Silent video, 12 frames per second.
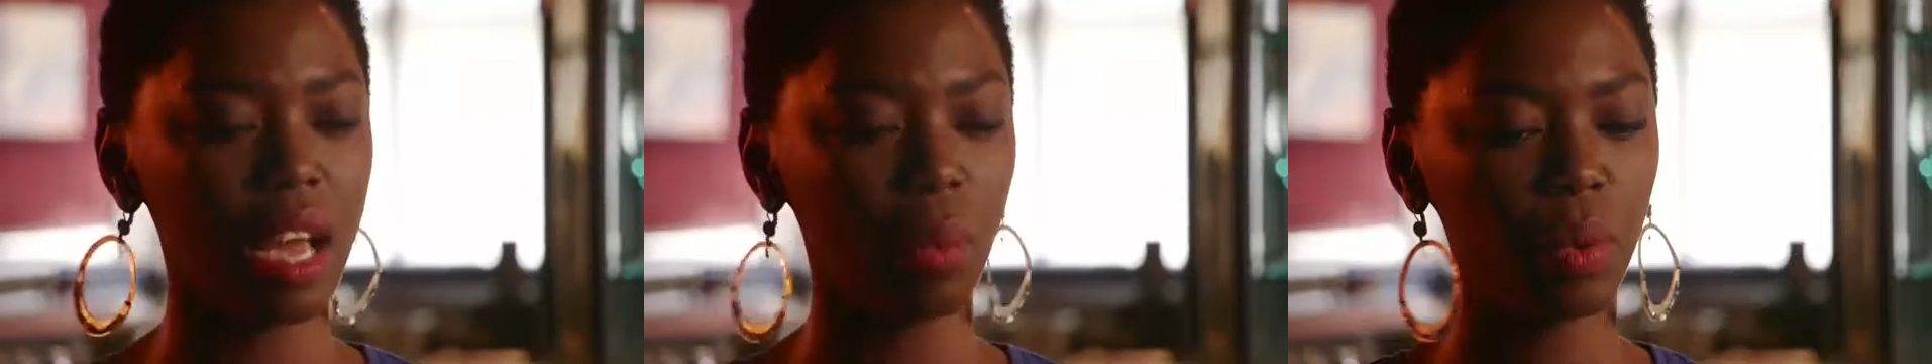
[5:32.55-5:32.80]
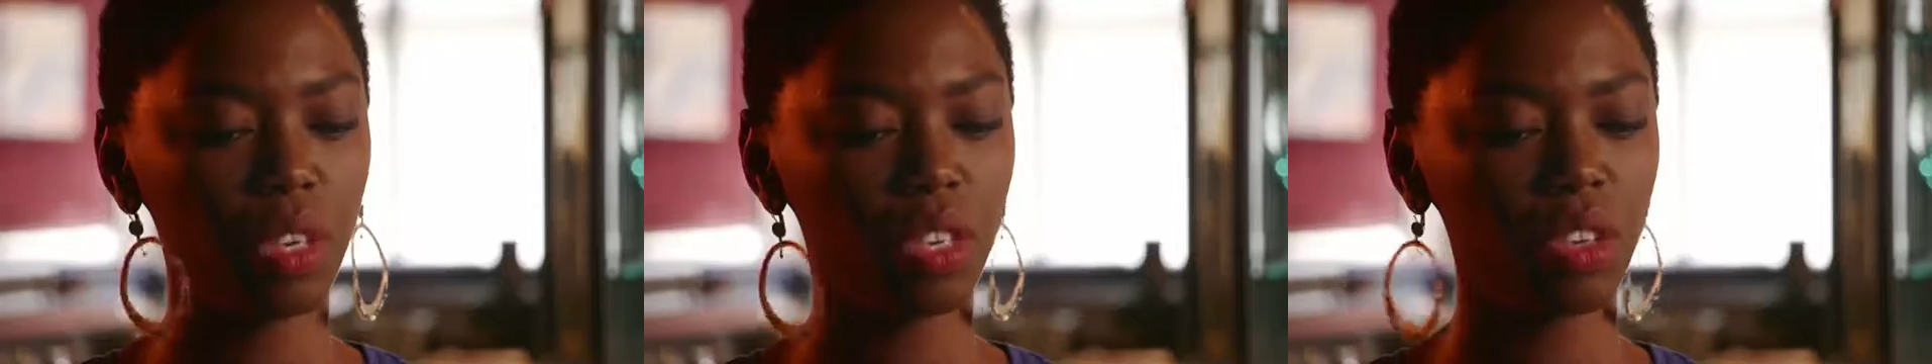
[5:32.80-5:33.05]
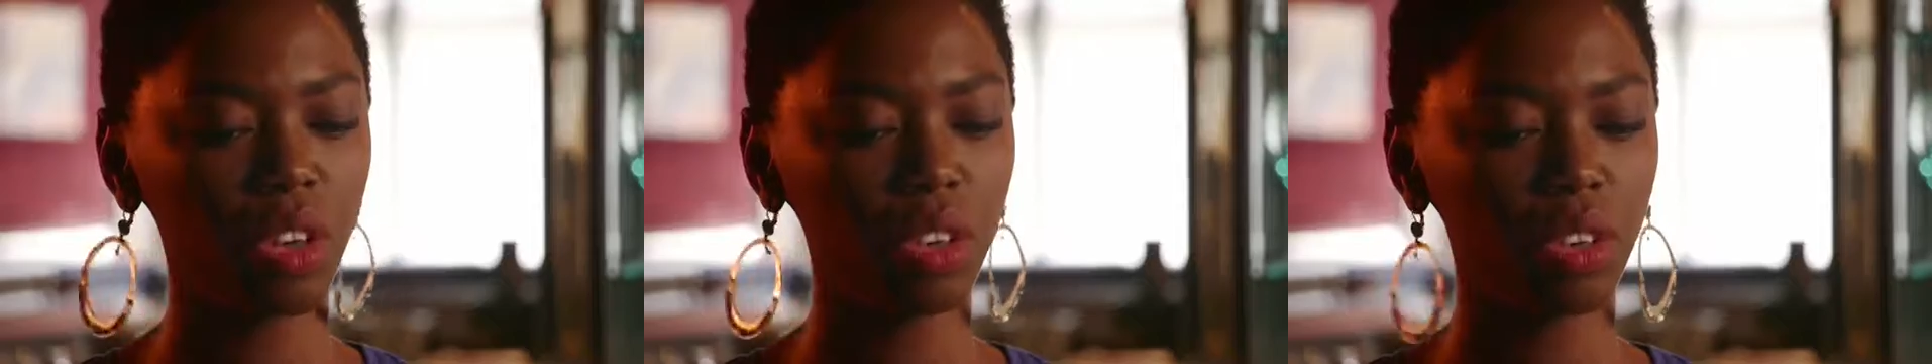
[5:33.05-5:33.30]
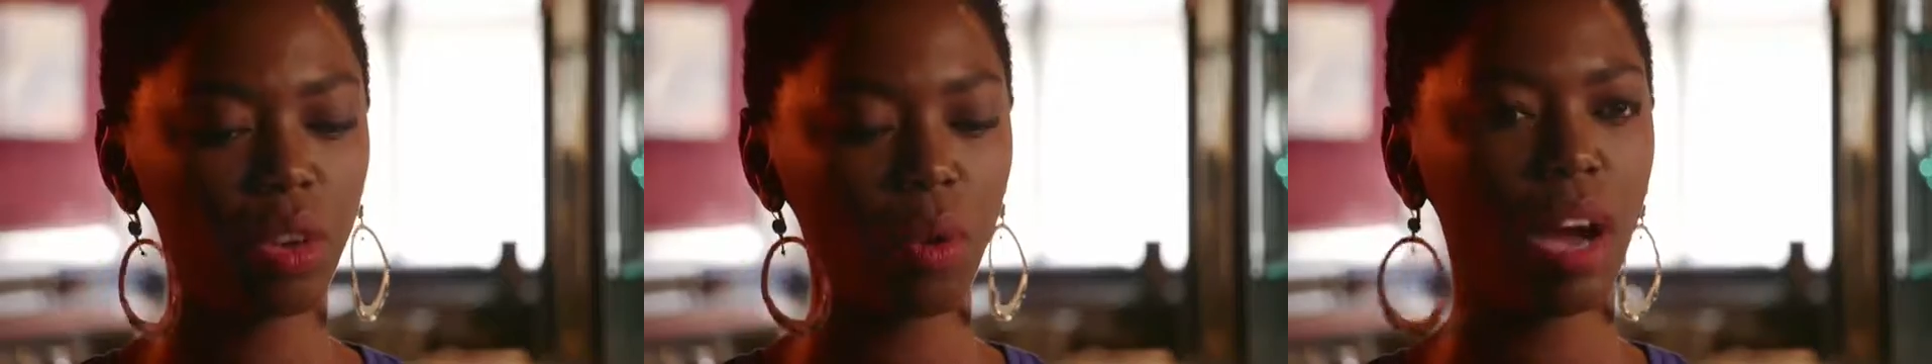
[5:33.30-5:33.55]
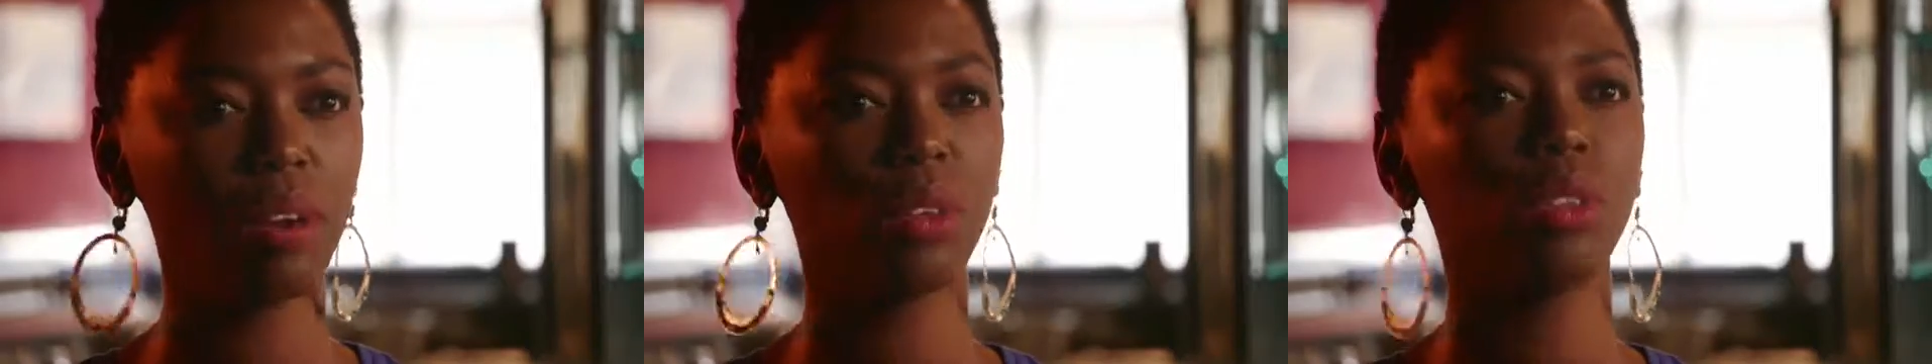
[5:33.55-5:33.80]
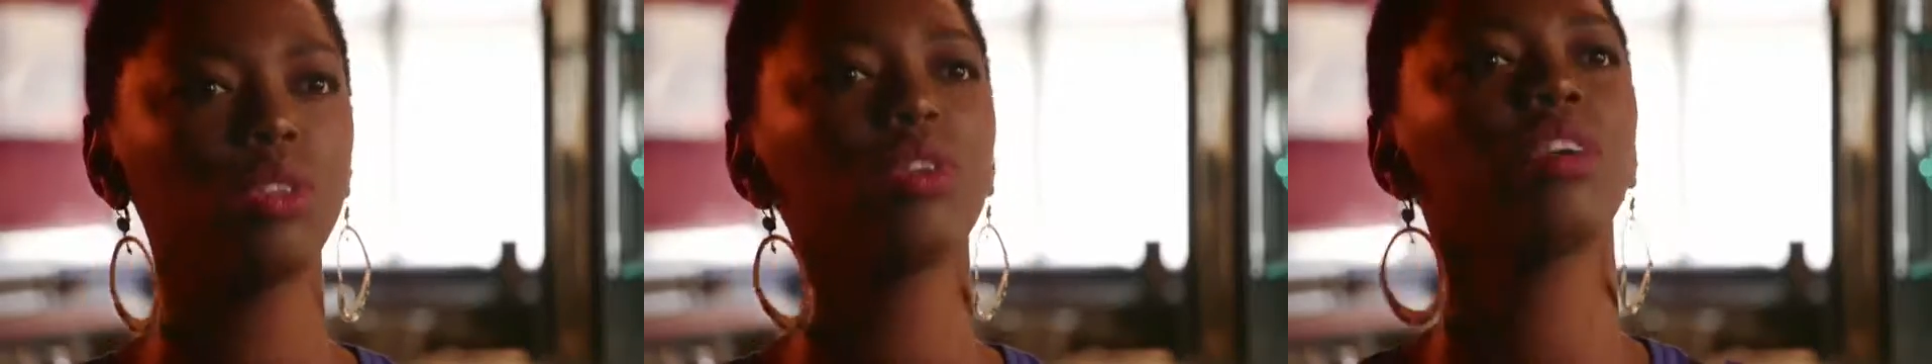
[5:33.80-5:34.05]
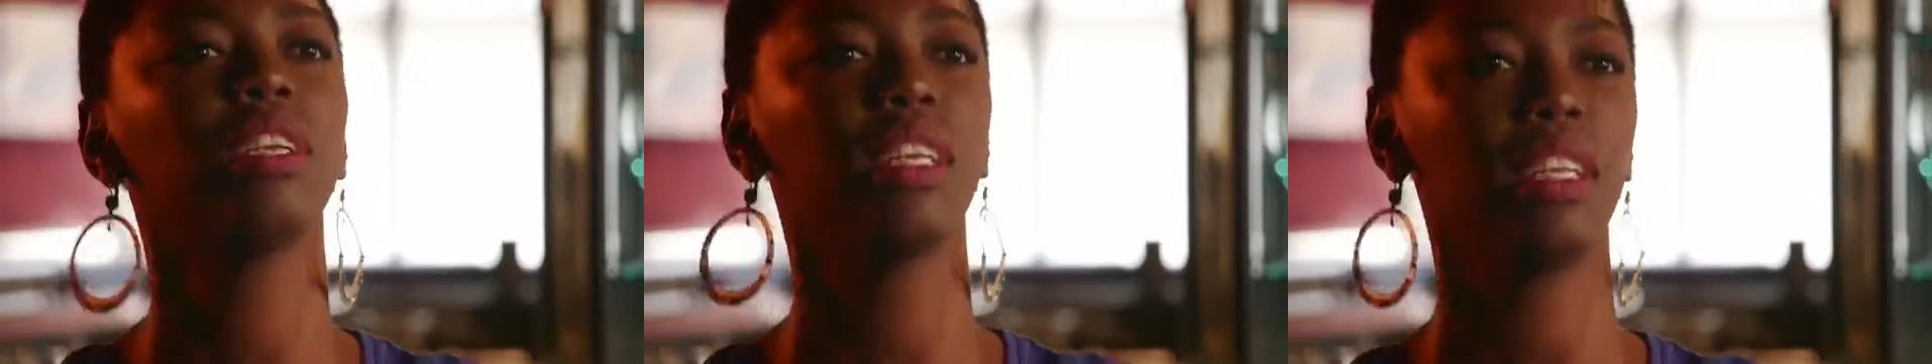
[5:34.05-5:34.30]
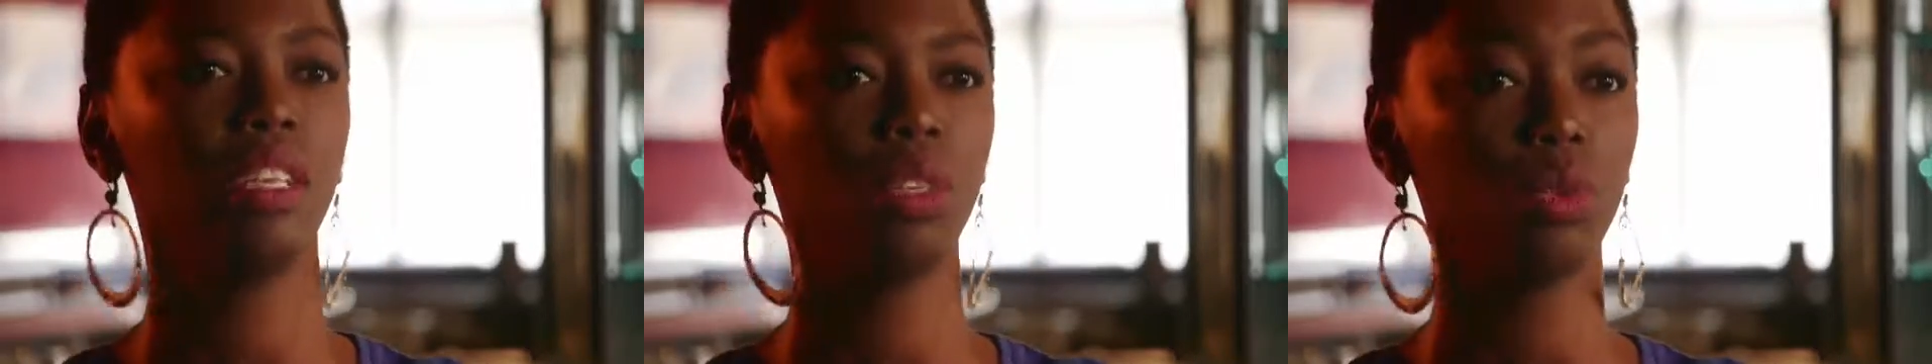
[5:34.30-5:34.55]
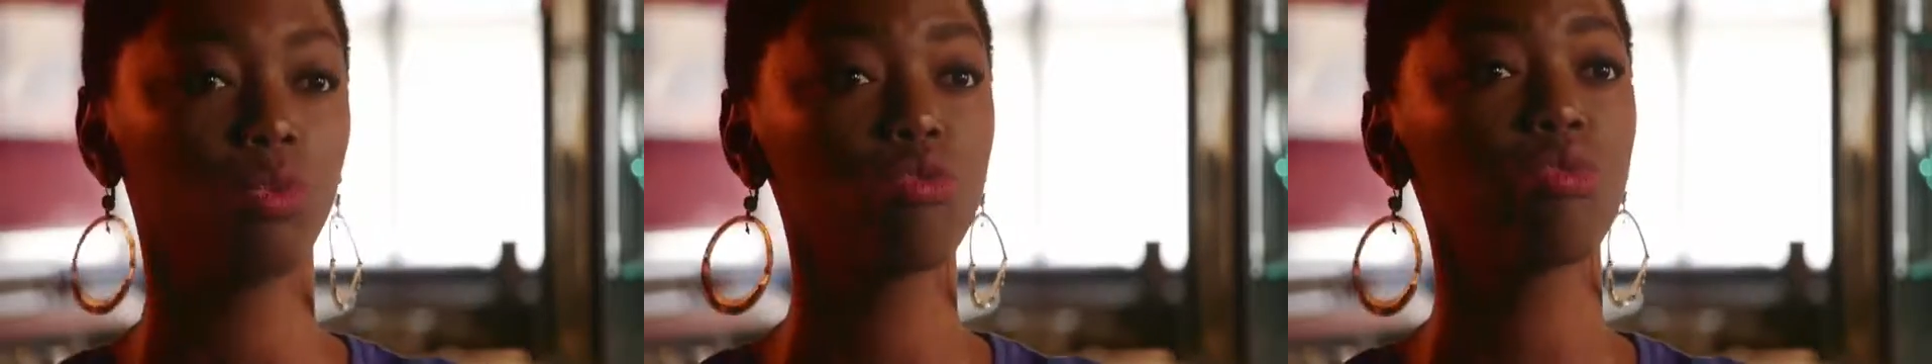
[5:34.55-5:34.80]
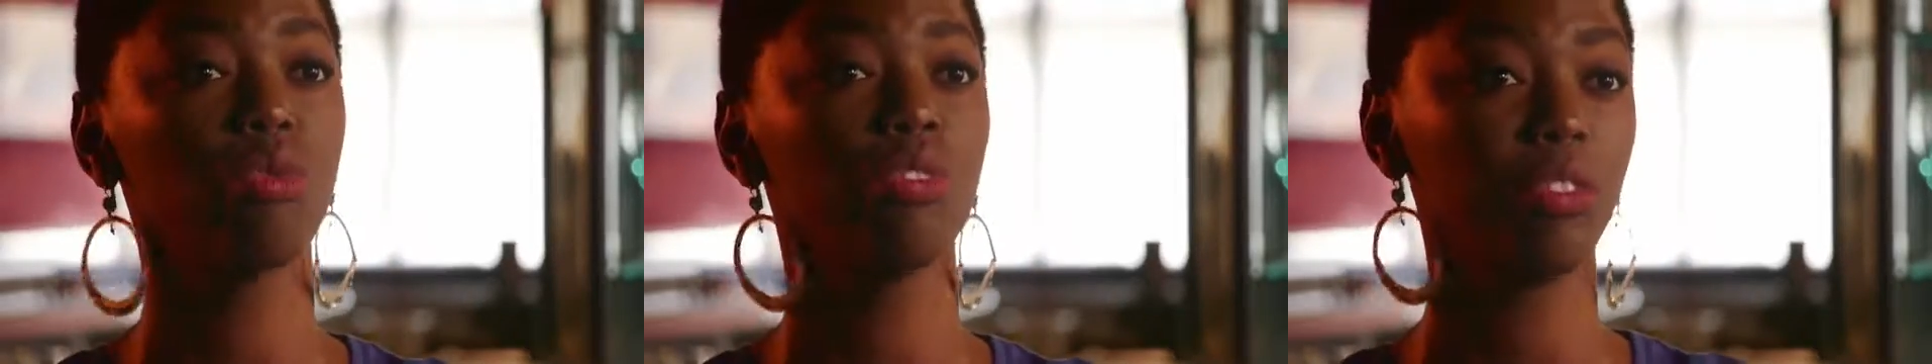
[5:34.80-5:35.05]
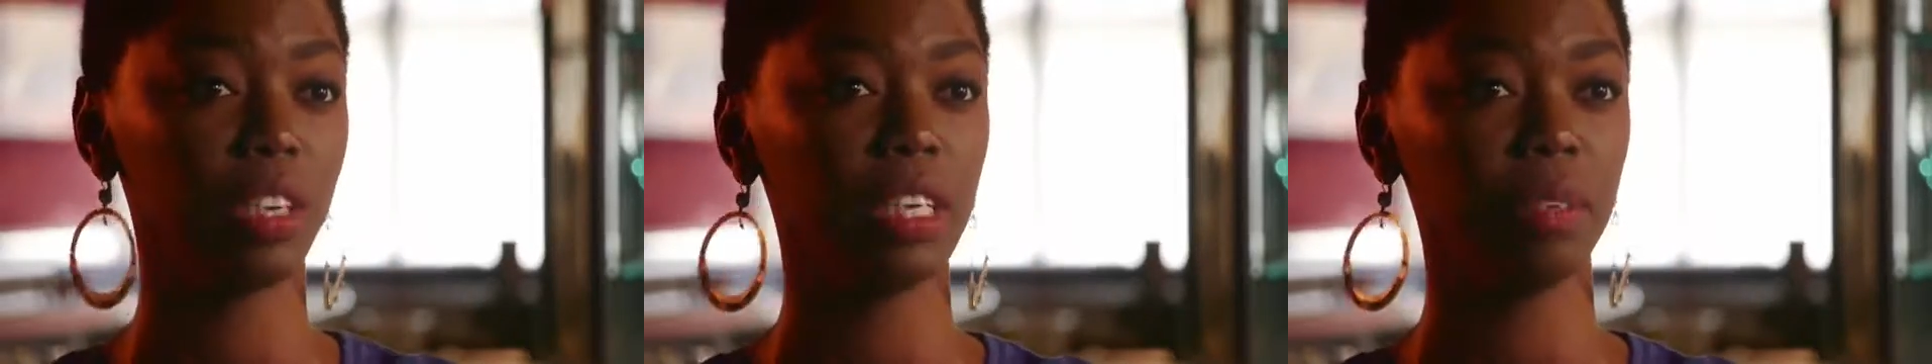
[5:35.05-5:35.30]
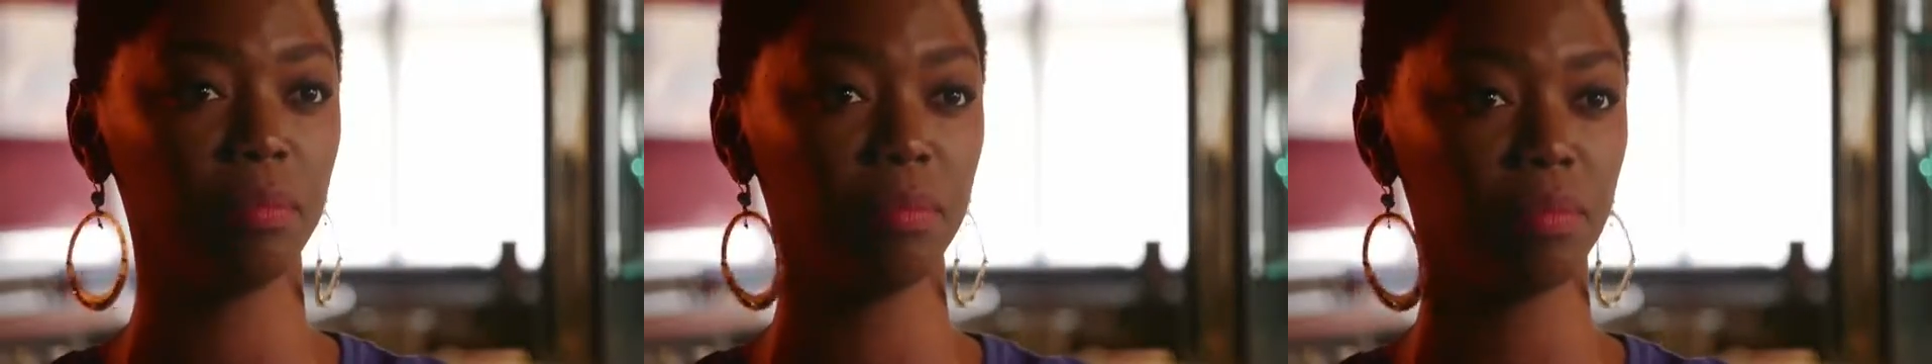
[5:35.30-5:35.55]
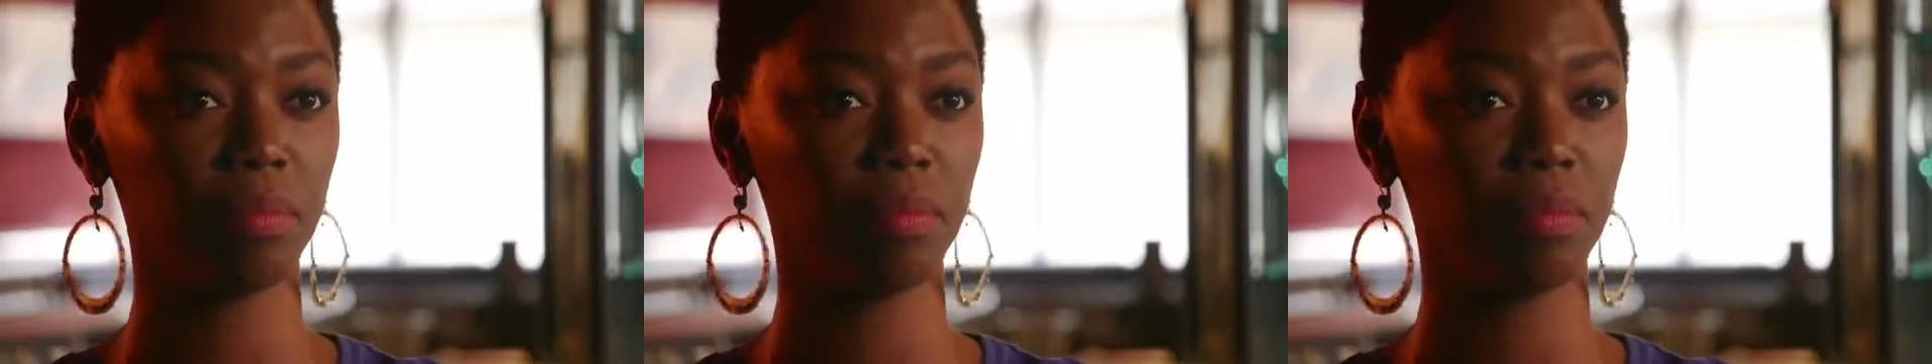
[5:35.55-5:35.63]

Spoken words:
And we did not know how to turn it into true freedom.